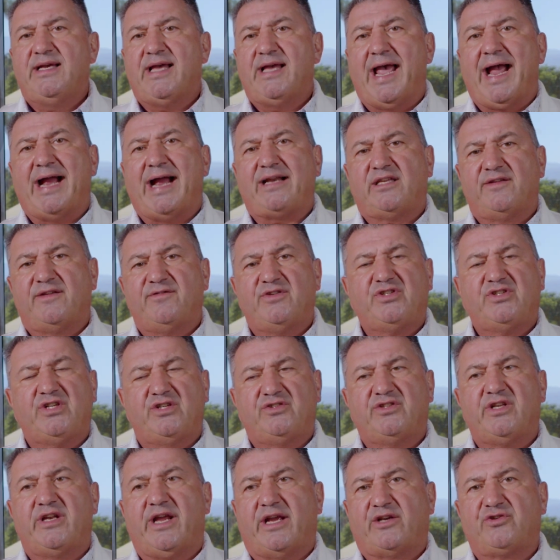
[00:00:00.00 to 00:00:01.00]
active
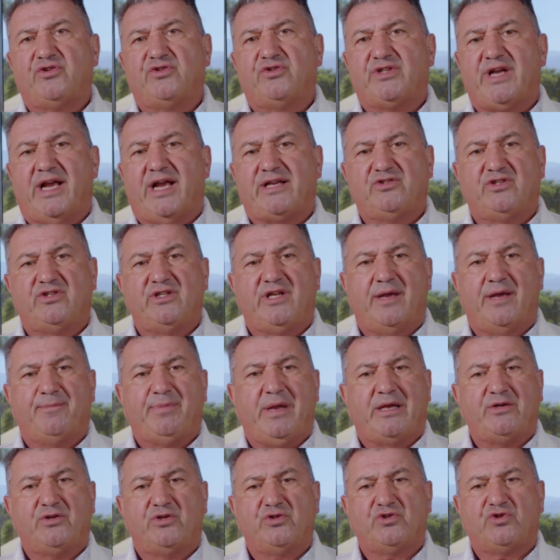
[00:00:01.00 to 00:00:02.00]
assisted exercise to get
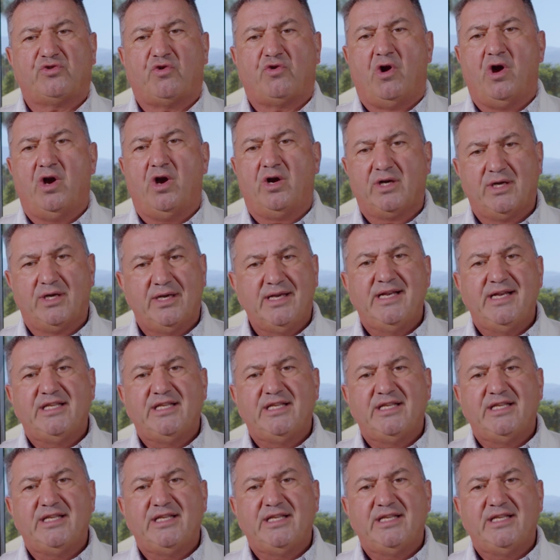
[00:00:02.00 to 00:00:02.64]
patients strong.